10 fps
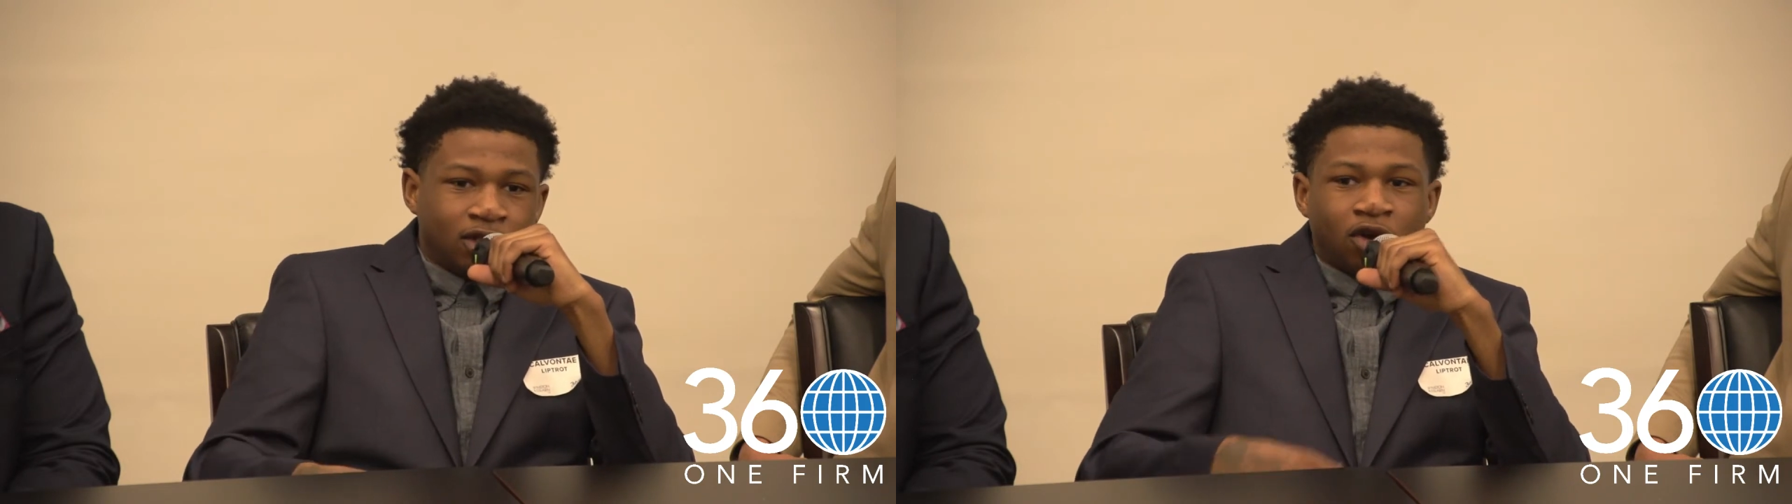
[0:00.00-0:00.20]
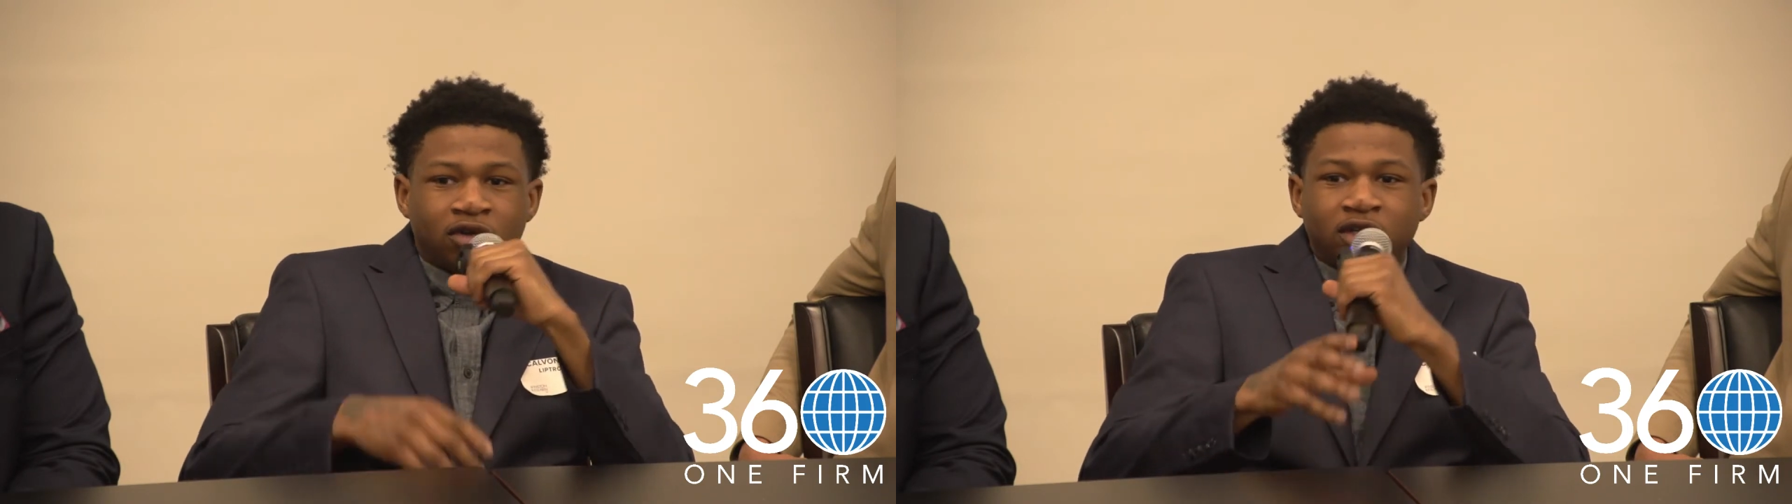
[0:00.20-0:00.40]

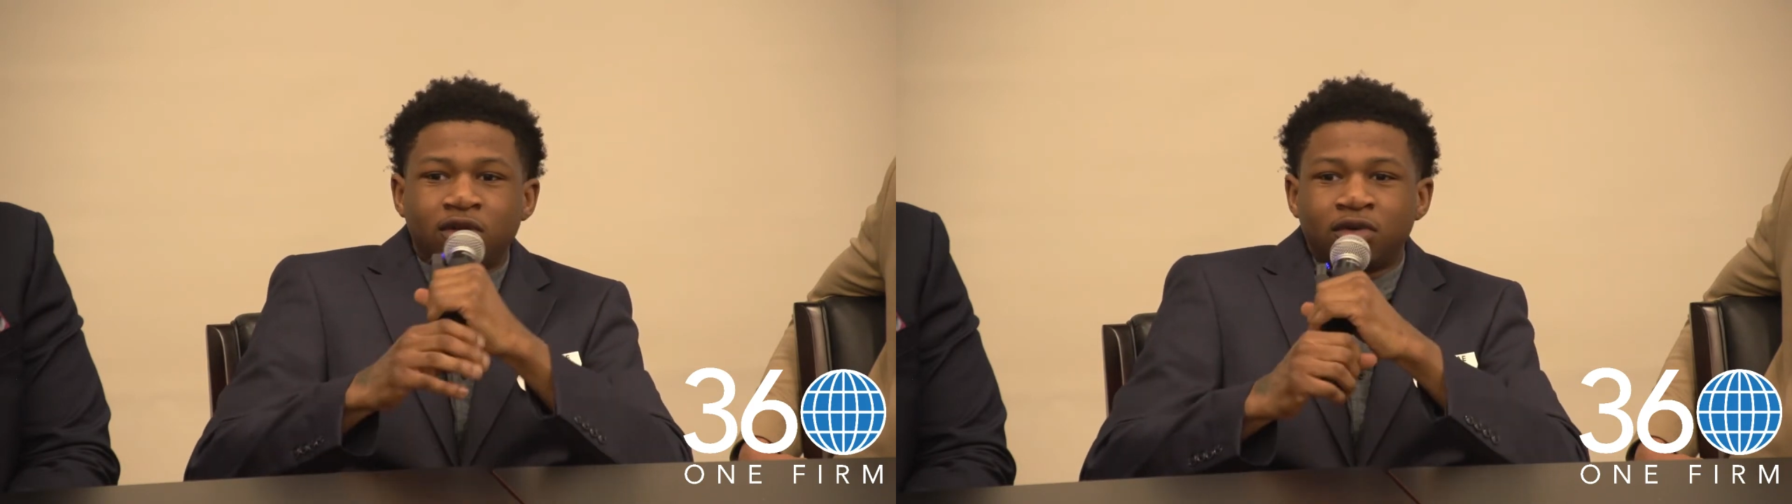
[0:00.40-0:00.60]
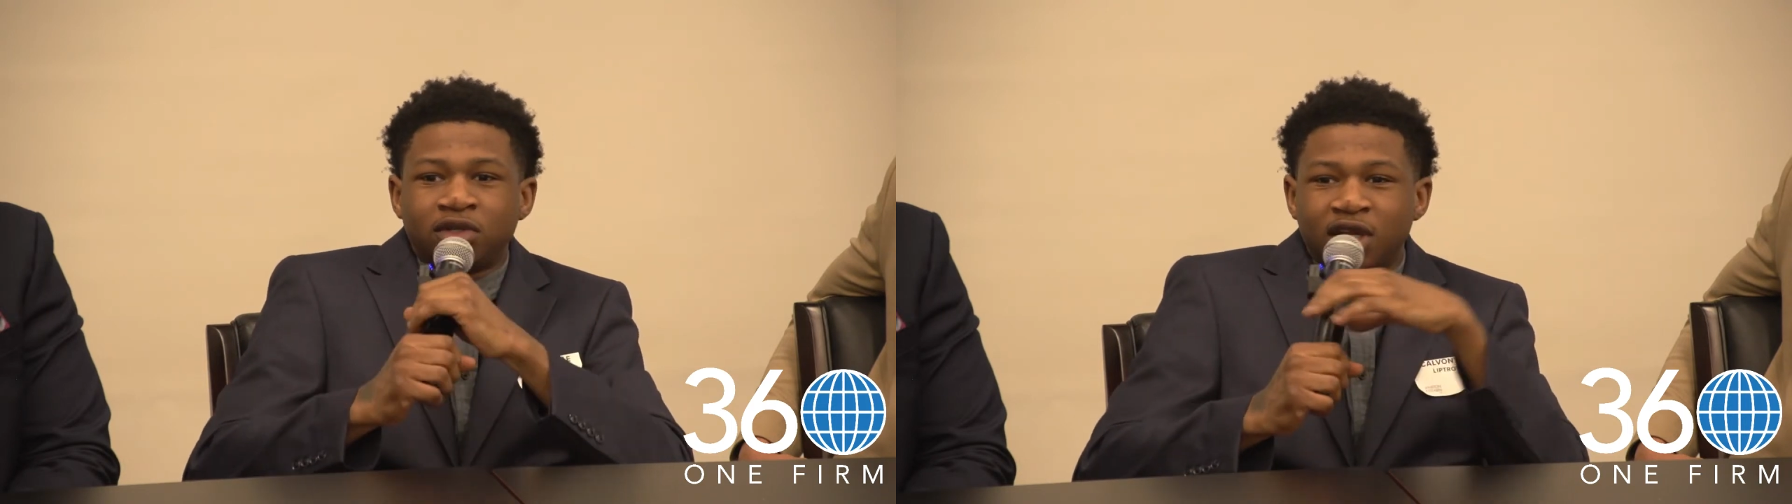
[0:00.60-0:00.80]

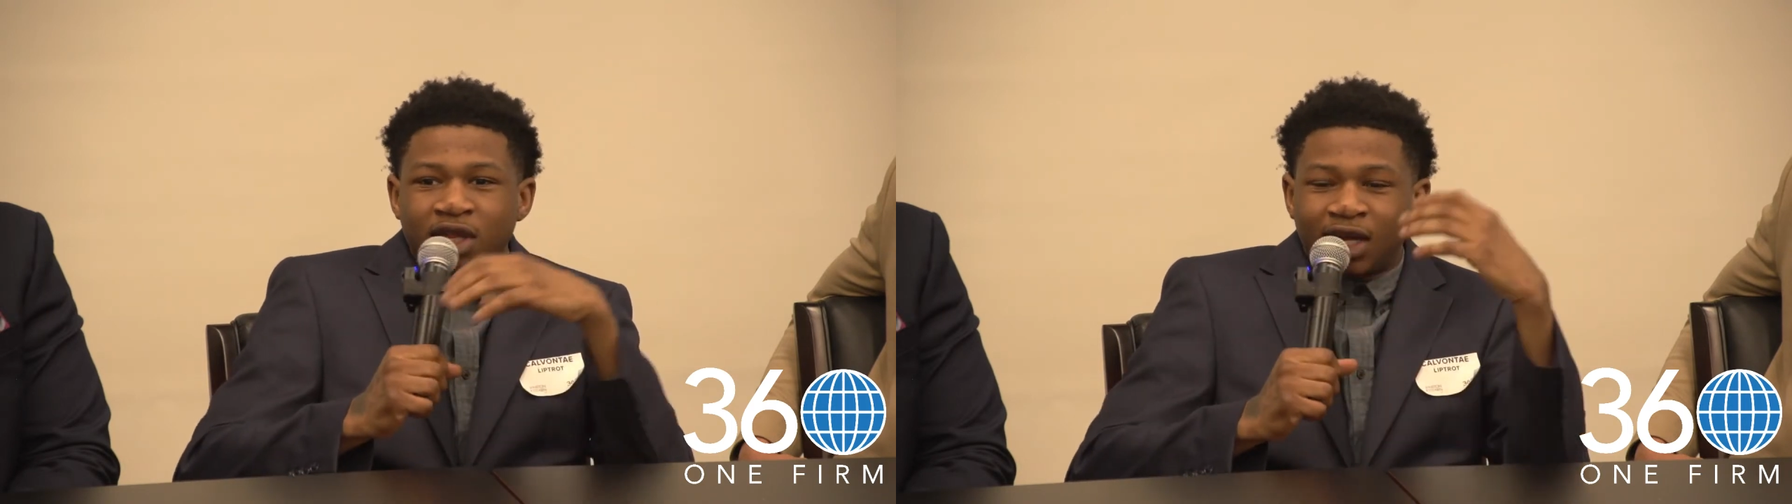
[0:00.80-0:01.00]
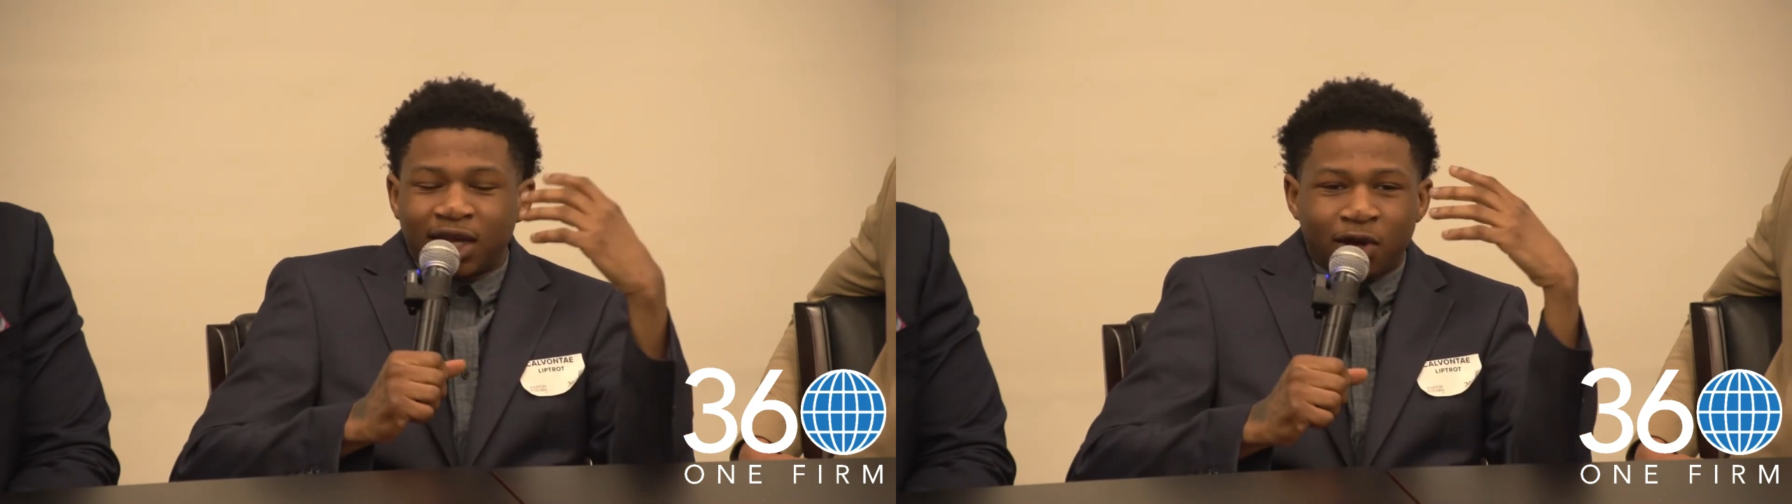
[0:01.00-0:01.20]
don't need a
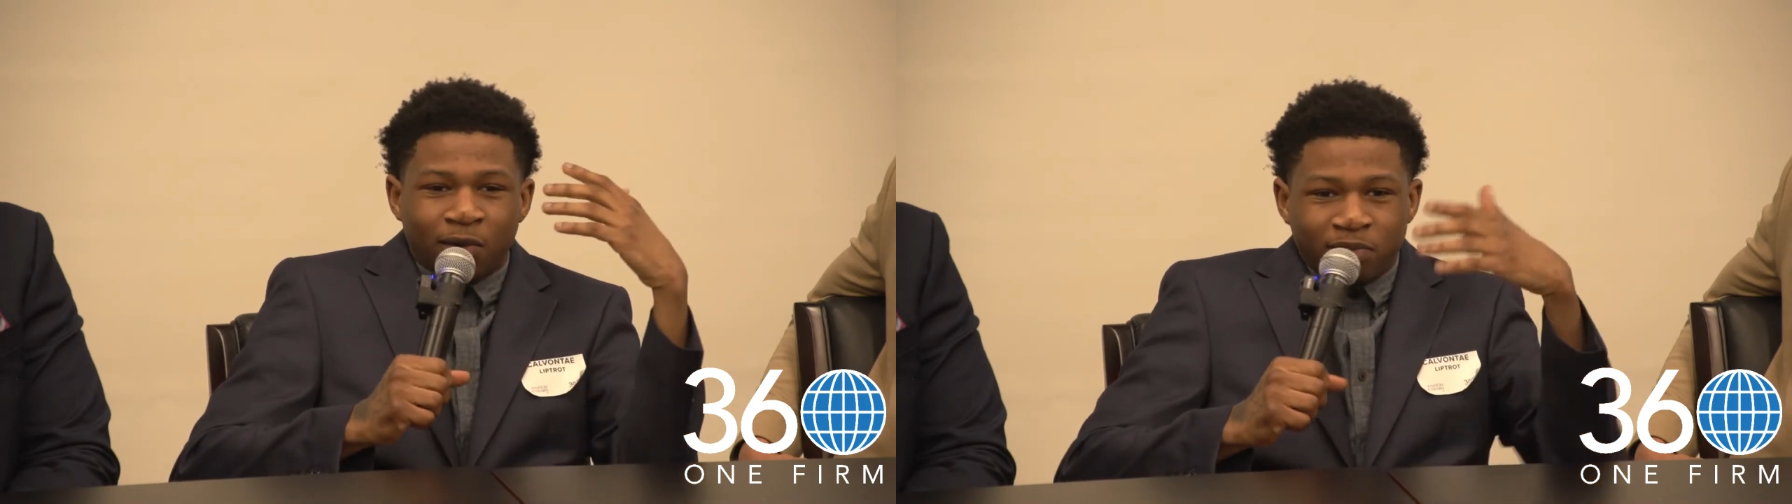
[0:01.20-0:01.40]
lot of help.